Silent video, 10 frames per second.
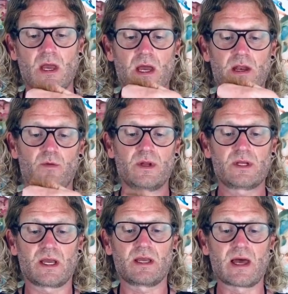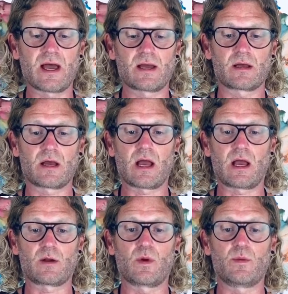and if we take that
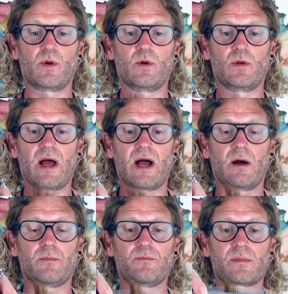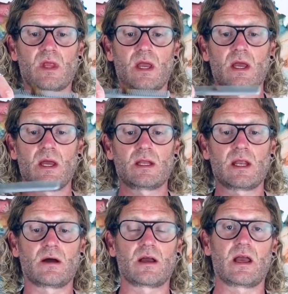and we pull that up.
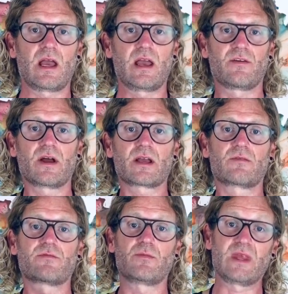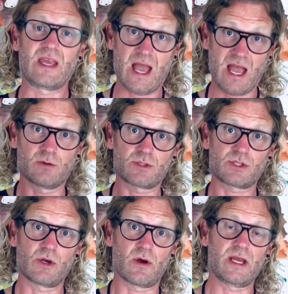Now, if I come from the
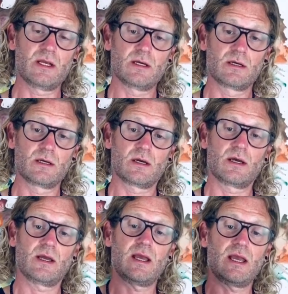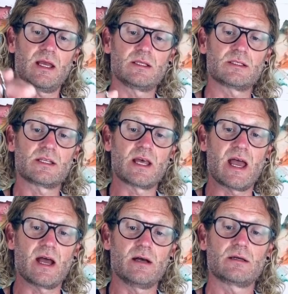outside into the
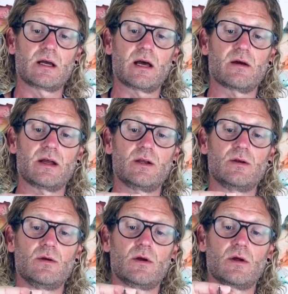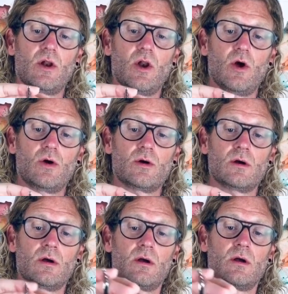hair and I do
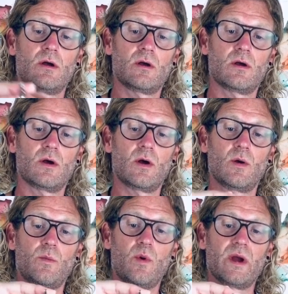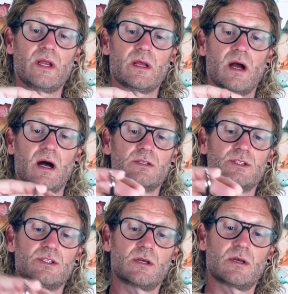long point
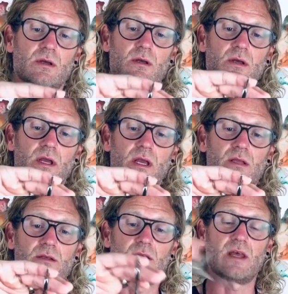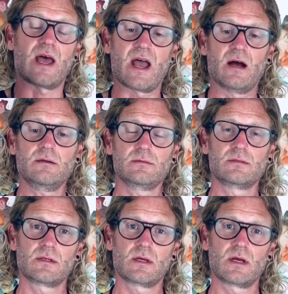cuts into the hair,
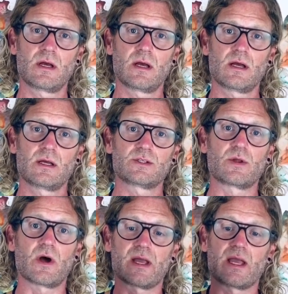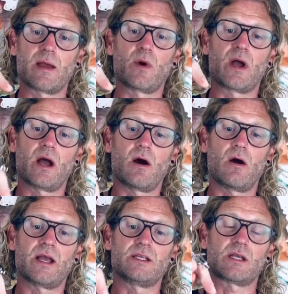so that I get my
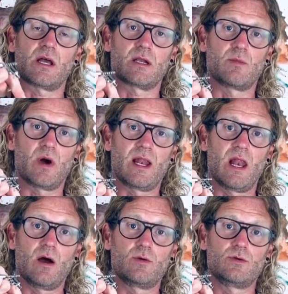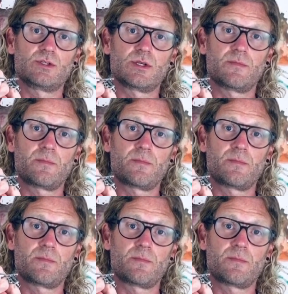highs and my lows.